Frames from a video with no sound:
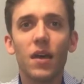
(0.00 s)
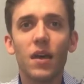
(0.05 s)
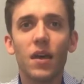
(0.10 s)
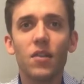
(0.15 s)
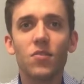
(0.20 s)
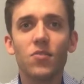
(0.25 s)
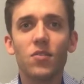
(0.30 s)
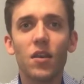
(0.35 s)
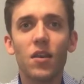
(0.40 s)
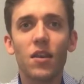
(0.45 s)
I
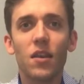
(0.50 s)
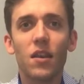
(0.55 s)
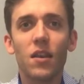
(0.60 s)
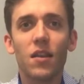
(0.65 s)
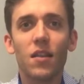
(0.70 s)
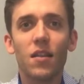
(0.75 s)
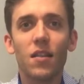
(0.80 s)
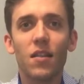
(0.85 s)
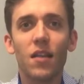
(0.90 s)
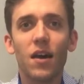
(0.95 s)
start getting
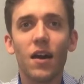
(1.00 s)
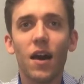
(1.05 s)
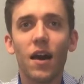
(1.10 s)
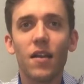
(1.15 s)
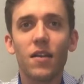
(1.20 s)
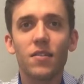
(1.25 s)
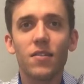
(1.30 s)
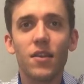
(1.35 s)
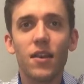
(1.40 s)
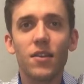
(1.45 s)
a
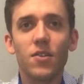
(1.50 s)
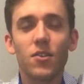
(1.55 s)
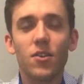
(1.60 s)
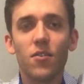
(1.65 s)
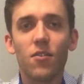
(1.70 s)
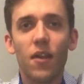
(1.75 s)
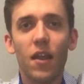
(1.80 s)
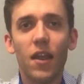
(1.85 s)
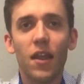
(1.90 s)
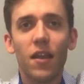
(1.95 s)
lot of
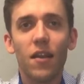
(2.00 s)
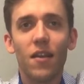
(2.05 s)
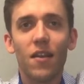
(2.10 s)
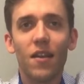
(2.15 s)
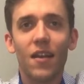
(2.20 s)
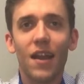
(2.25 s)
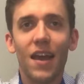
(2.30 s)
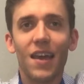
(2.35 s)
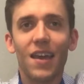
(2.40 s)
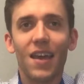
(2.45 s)
tension right here
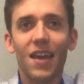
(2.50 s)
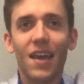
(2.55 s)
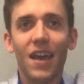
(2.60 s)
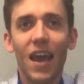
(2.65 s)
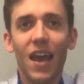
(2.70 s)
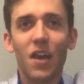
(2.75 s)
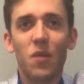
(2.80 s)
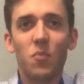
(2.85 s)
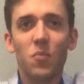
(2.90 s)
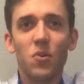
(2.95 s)
and I can
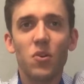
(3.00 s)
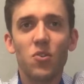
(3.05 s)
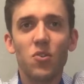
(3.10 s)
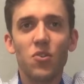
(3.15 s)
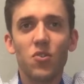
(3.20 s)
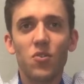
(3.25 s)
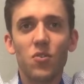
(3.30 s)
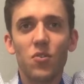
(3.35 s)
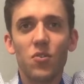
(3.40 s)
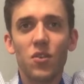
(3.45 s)
kind of push
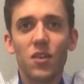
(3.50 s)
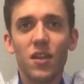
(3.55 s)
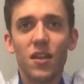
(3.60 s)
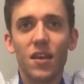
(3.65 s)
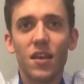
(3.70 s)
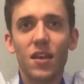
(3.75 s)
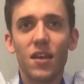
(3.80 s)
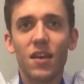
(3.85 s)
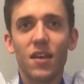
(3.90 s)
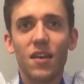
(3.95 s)
through it.
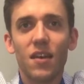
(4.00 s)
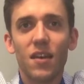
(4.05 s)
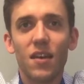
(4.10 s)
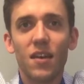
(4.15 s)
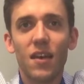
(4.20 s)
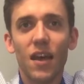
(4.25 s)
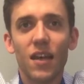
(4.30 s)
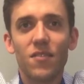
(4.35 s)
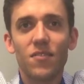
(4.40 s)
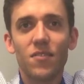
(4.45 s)

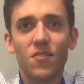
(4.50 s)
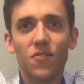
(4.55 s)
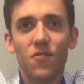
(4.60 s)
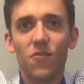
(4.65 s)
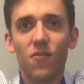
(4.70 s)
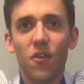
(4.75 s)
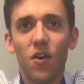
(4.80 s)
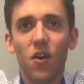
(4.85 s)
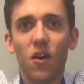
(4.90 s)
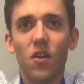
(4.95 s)
That's as
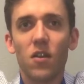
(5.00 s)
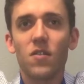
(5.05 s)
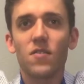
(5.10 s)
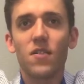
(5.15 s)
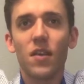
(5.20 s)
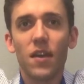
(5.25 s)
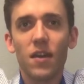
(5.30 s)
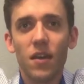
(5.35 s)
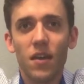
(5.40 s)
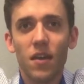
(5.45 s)
far as
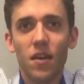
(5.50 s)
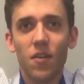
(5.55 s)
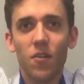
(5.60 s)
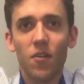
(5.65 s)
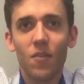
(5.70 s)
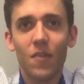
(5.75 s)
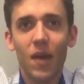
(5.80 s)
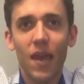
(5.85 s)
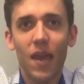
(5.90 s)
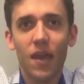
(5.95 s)
I can go
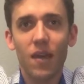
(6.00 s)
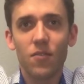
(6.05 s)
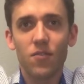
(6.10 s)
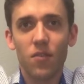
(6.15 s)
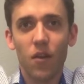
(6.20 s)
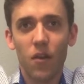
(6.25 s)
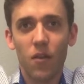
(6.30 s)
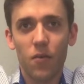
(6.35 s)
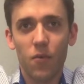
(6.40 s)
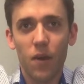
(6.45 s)
and my head's
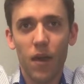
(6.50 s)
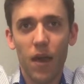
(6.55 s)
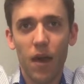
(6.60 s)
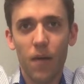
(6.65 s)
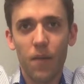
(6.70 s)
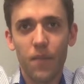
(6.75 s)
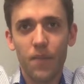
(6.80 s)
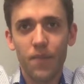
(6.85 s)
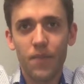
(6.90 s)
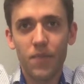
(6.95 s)
all the way
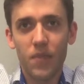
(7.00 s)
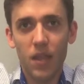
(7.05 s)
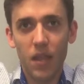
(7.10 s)
out.